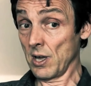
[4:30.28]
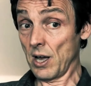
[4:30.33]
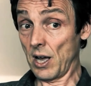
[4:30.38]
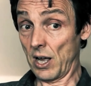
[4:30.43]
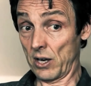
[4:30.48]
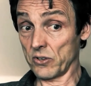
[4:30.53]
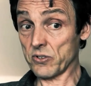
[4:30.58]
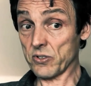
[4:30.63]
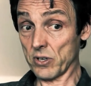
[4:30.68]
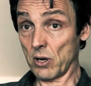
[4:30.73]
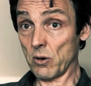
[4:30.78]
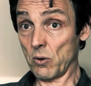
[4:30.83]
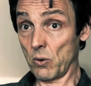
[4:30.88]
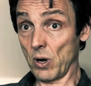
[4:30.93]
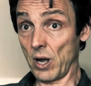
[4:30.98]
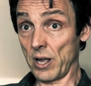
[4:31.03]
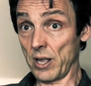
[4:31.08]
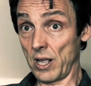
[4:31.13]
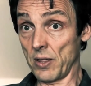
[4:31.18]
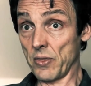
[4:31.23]
And so
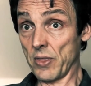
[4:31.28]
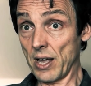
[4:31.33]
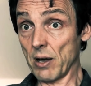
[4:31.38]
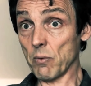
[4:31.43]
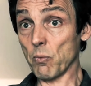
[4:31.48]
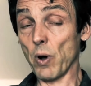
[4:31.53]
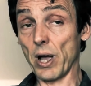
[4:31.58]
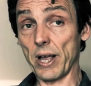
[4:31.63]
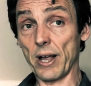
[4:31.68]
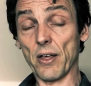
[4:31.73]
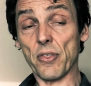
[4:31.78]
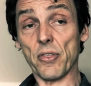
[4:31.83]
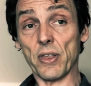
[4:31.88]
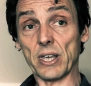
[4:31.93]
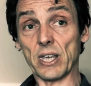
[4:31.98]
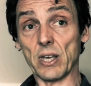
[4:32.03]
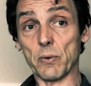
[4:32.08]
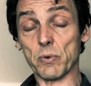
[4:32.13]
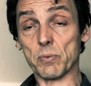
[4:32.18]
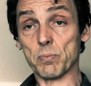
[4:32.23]
in that way, I
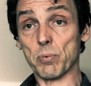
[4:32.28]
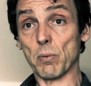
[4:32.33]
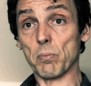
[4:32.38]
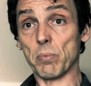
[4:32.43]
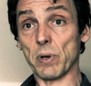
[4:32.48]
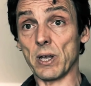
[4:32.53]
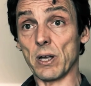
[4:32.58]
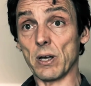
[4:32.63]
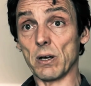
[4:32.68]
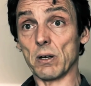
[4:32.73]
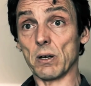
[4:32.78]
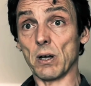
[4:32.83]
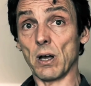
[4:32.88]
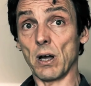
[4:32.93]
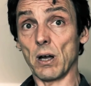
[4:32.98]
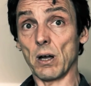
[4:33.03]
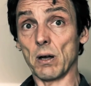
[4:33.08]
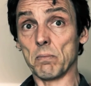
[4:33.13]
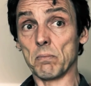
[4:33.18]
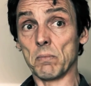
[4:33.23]
think it was probably
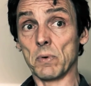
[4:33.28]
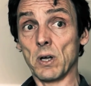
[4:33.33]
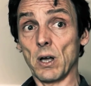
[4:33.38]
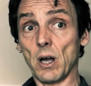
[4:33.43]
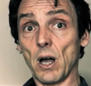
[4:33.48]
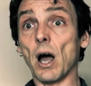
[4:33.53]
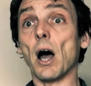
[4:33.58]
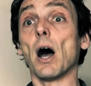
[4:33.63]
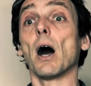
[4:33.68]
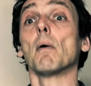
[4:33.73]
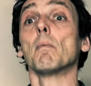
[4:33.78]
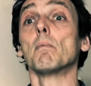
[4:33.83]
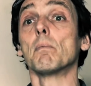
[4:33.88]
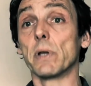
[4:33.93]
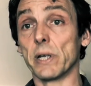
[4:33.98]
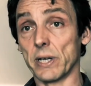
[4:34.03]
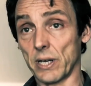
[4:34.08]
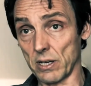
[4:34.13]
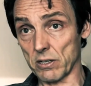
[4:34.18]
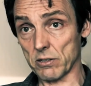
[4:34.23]
a
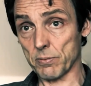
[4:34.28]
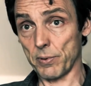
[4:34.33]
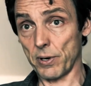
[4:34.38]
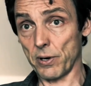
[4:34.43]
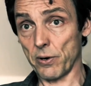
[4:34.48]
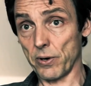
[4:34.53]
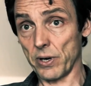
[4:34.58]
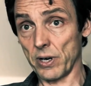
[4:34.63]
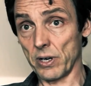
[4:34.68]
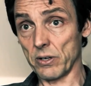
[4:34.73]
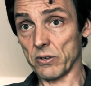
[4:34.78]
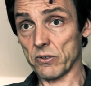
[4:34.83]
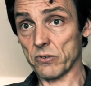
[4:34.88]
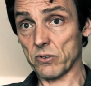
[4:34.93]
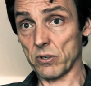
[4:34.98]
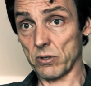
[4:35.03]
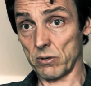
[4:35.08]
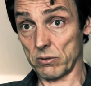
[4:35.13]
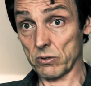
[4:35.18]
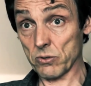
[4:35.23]
humbling experience
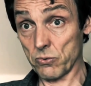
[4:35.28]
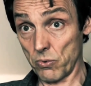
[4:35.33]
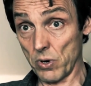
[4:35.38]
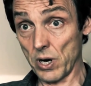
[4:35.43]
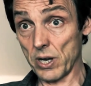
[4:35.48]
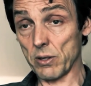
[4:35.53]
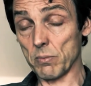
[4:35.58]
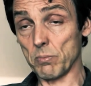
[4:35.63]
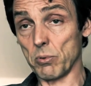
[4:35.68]
to write the